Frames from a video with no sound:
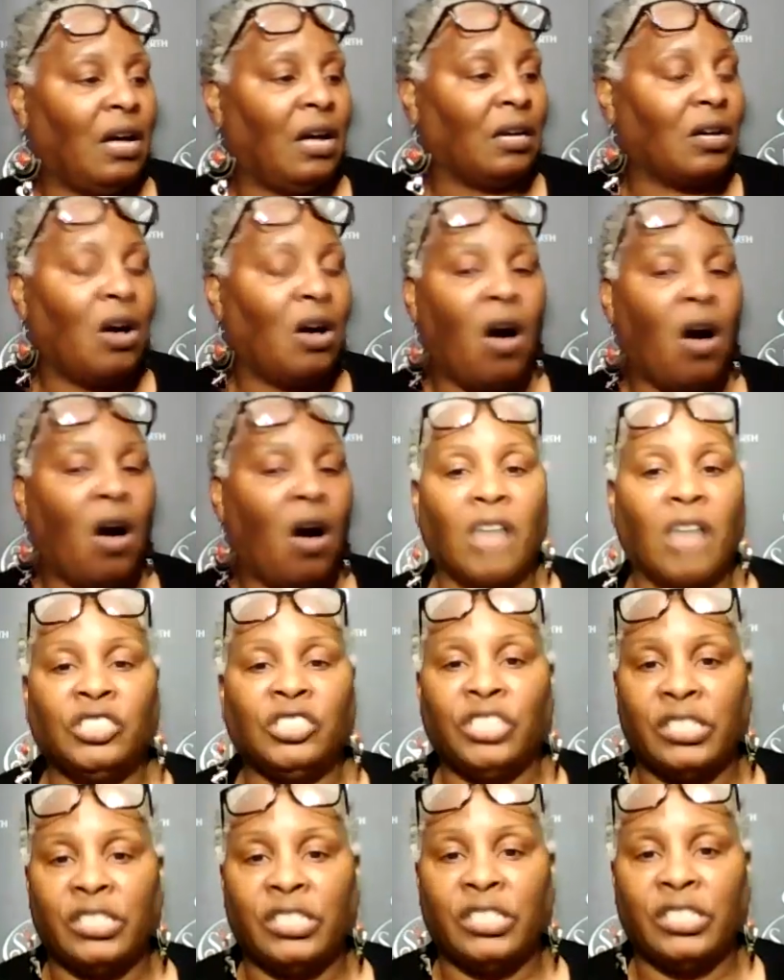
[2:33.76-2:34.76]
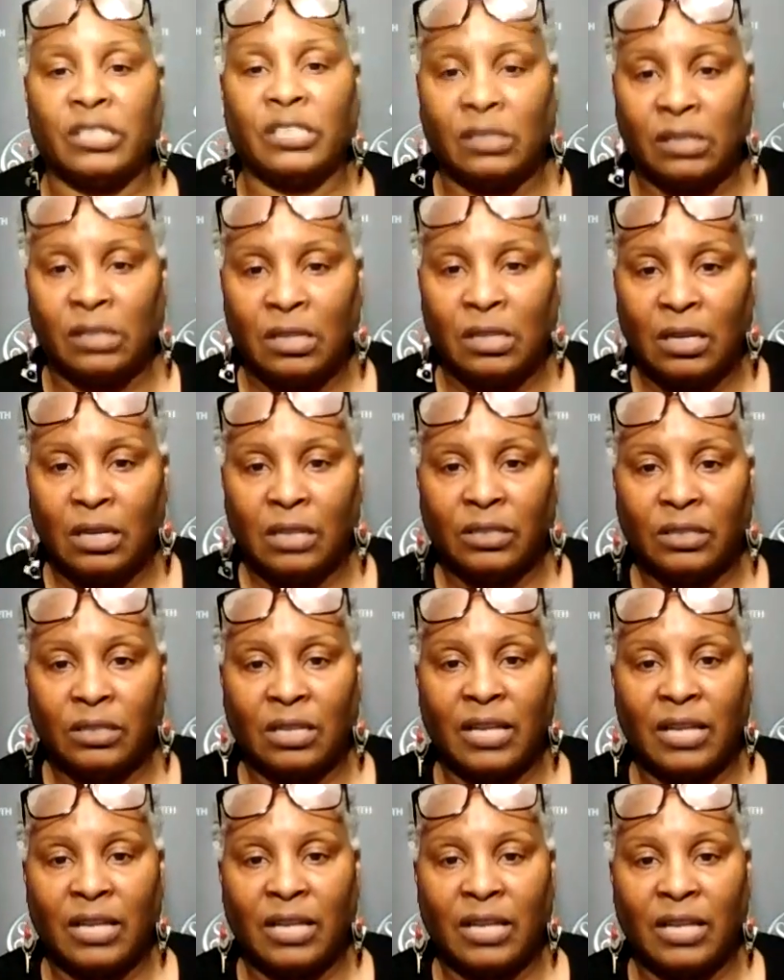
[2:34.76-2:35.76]
cautious to
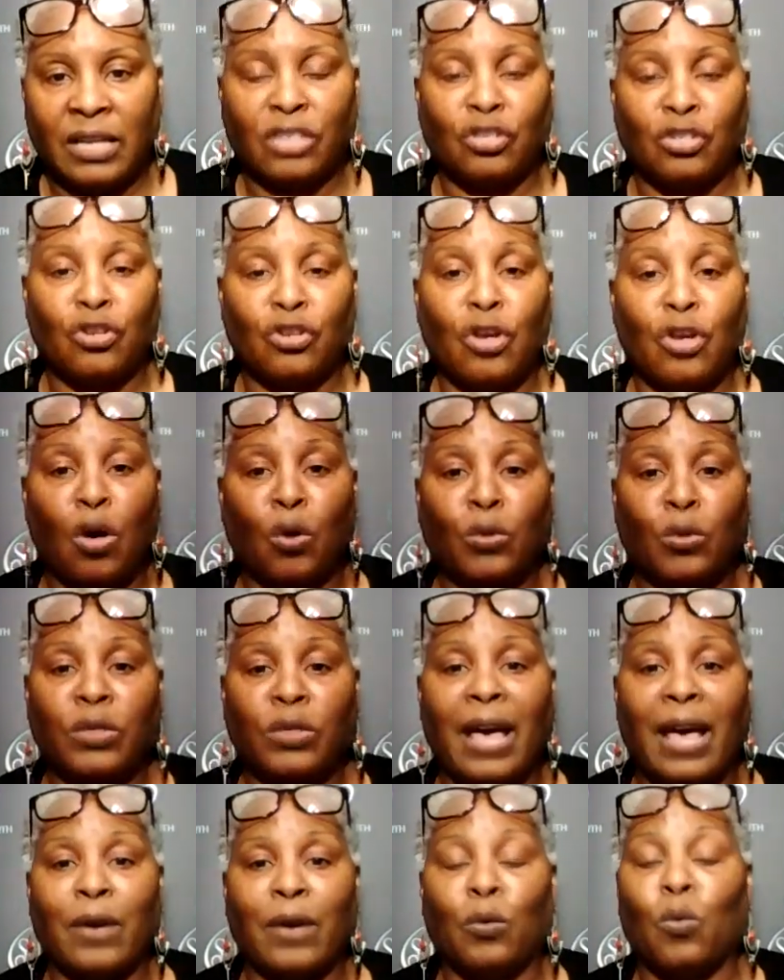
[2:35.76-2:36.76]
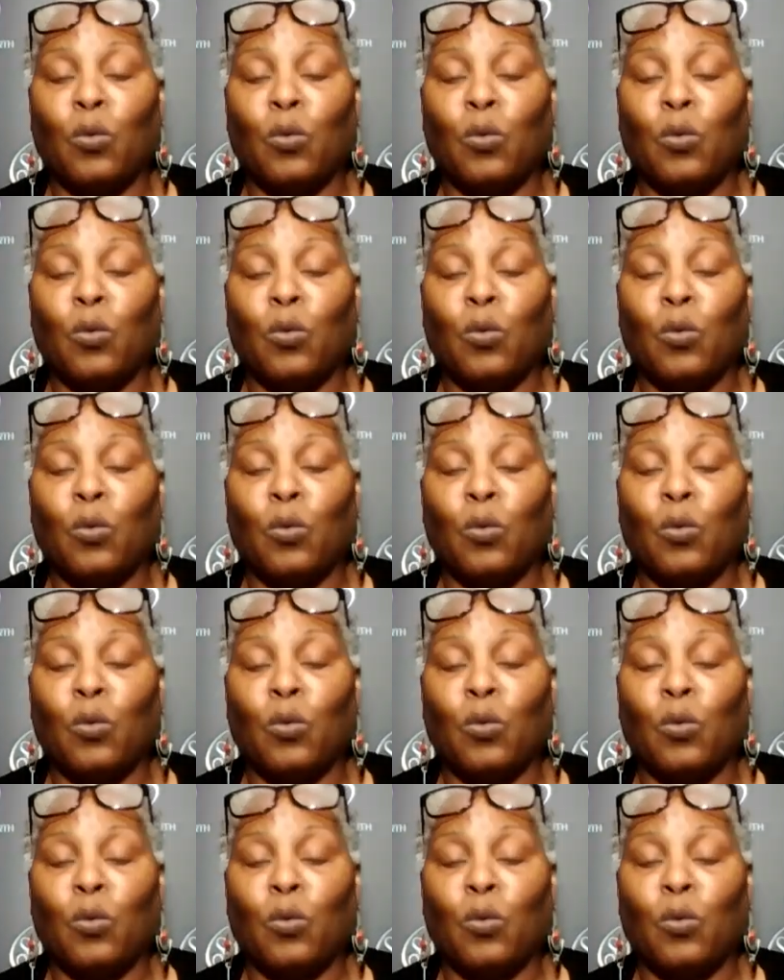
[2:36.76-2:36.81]
let us know that